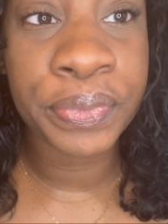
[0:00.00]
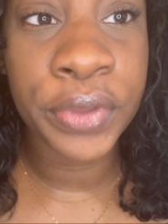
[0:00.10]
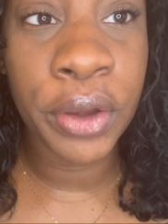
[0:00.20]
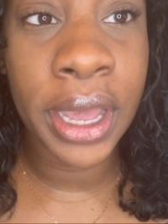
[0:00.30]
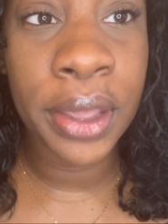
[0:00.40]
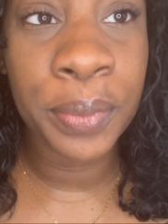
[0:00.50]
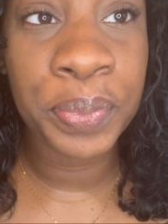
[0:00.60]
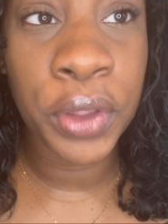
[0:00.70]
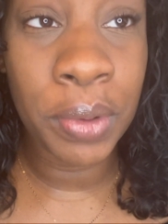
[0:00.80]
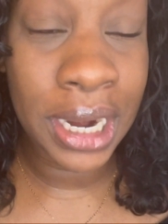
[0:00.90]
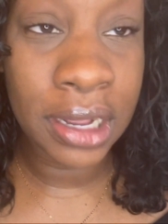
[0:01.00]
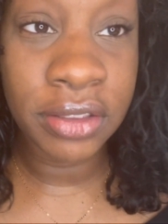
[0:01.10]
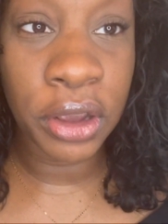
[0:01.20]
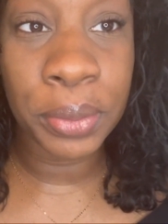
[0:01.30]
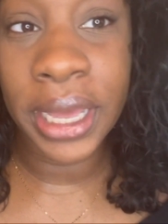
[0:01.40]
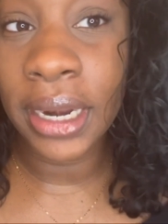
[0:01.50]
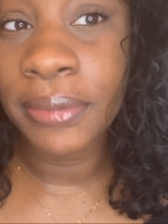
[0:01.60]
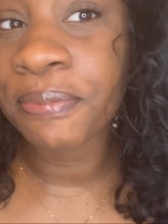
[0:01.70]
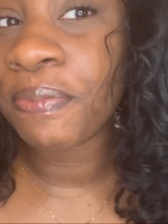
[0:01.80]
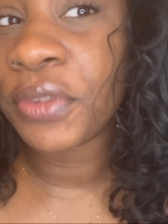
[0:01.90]
Okay, we're not gonna talk about it.
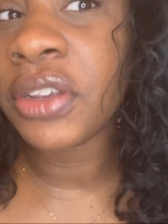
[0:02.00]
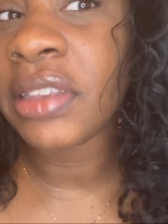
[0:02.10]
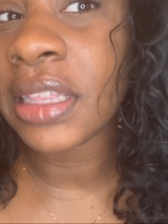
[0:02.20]
Do you see